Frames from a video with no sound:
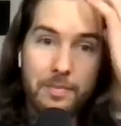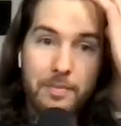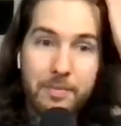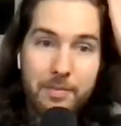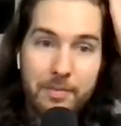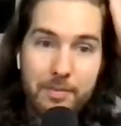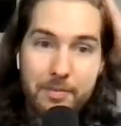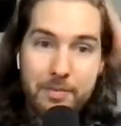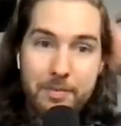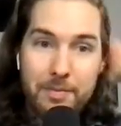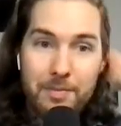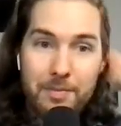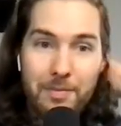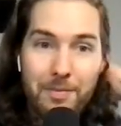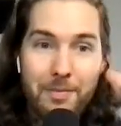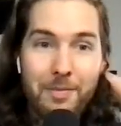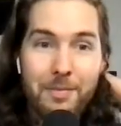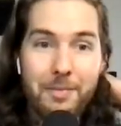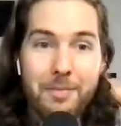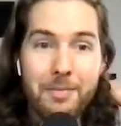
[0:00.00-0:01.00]

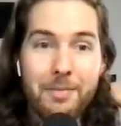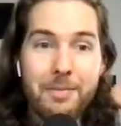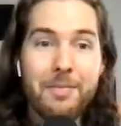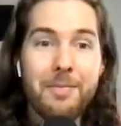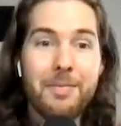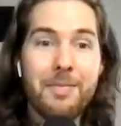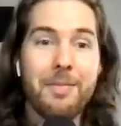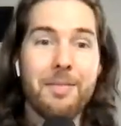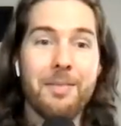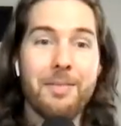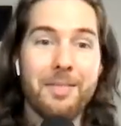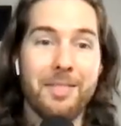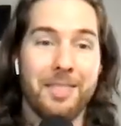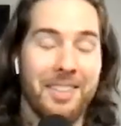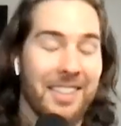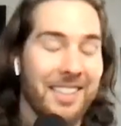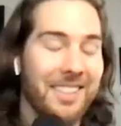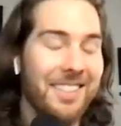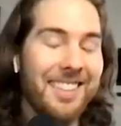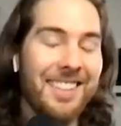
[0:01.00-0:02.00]

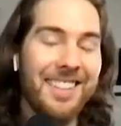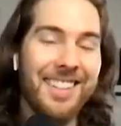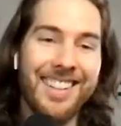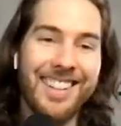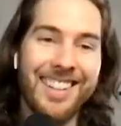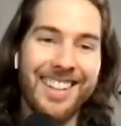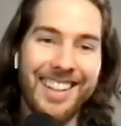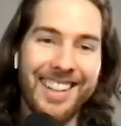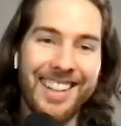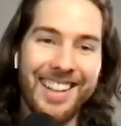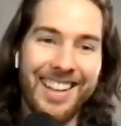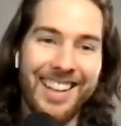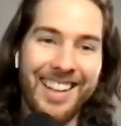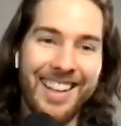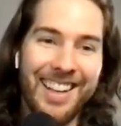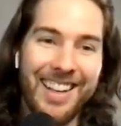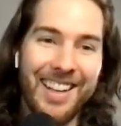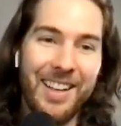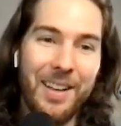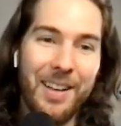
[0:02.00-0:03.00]

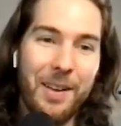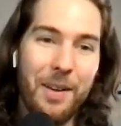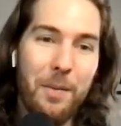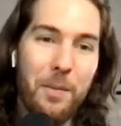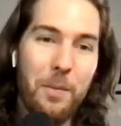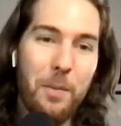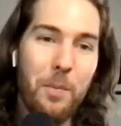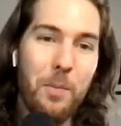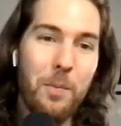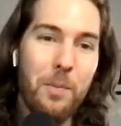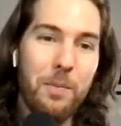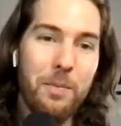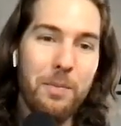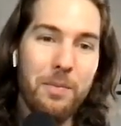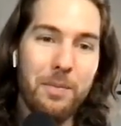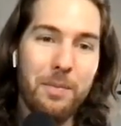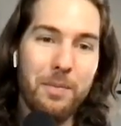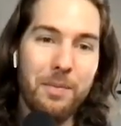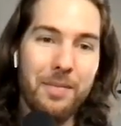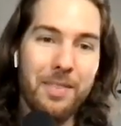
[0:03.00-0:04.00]

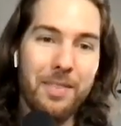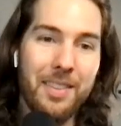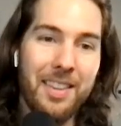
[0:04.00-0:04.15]
(silent)